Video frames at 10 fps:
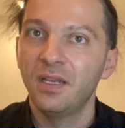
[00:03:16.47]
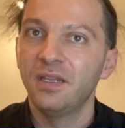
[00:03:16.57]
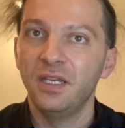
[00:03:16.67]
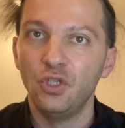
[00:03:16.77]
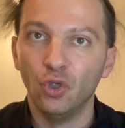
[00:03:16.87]

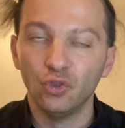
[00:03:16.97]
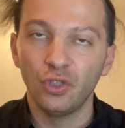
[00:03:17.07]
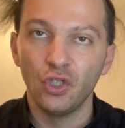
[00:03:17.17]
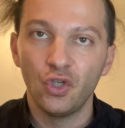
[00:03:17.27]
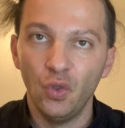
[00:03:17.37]
they don't
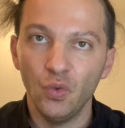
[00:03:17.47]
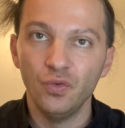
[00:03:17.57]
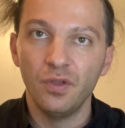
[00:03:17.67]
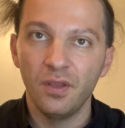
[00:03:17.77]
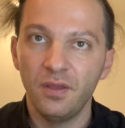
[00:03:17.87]

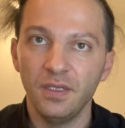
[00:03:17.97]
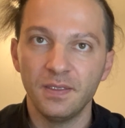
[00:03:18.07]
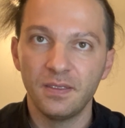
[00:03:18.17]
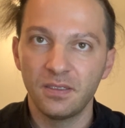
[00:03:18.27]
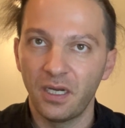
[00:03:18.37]
include this
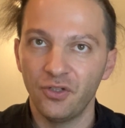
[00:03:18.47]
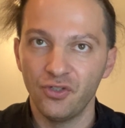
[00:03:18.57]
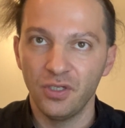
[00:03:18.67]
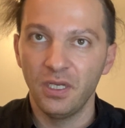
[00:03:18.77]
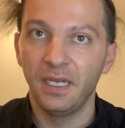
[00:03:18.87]

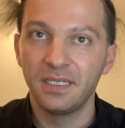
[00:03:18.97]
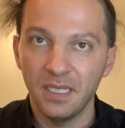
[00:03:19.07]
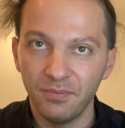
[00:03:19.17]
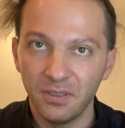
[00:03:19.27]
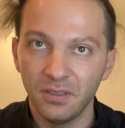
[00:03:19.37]
strategy,
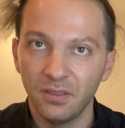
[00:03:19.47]
except,